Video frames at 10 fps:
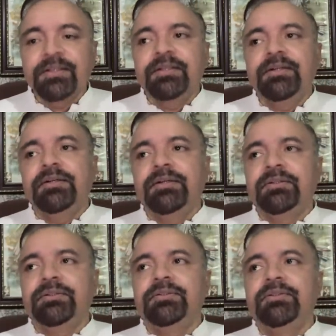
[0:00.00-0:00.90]

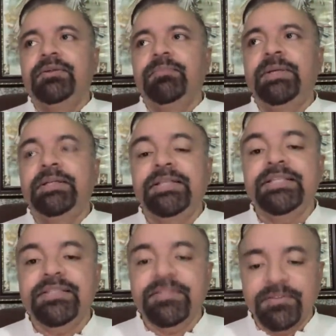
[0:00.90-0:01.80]
But
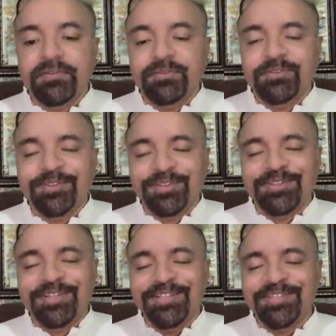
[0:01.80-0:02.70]
this
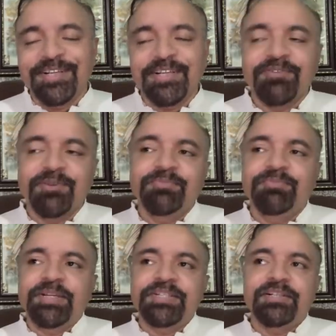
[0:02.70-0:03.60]
the thing started from
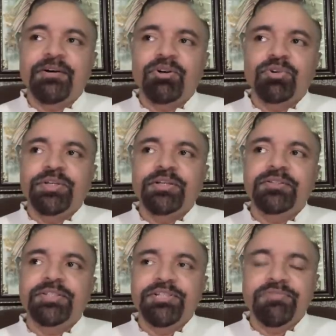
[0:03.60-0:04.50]
present ongoing
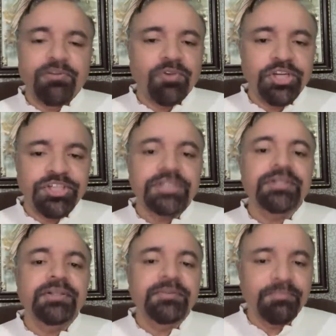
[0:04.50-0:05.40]
ceasefire violation.
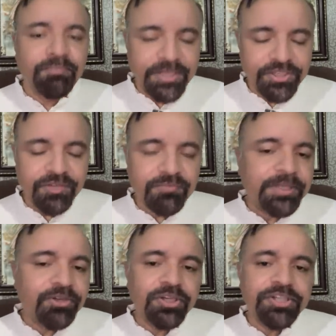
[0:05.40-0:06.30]
Best of
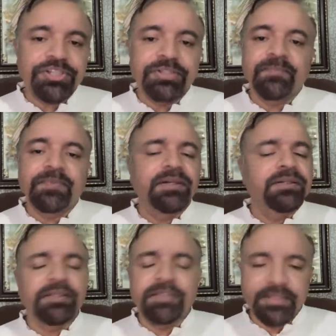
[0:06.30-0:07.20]
my knowledge,
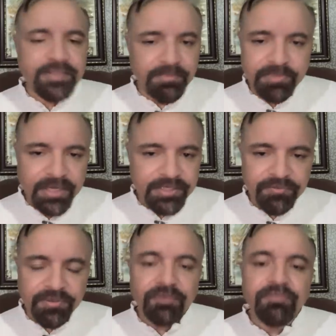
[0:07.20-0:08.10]
nothing has happened as
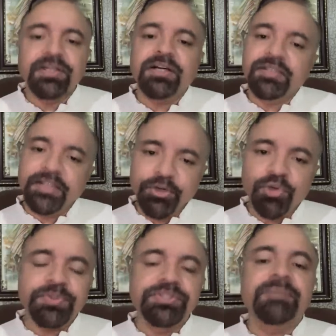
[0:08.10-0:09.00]
of now. When artillery
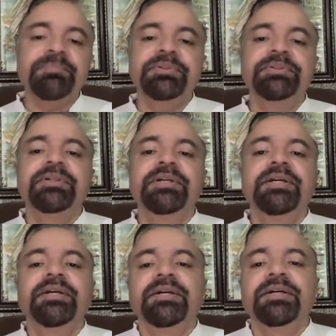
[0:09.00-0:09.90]
opens up,
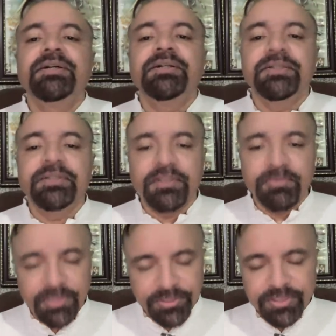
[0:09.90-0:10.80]
it will
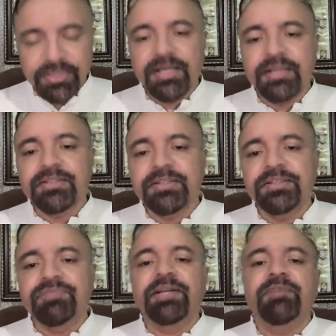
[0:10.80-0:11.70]
be considered as
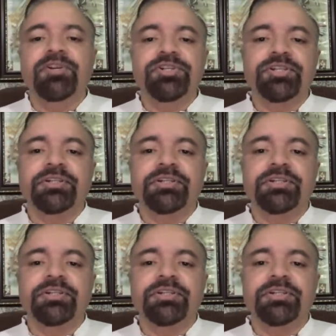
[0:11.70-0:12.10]
ceasefire violation.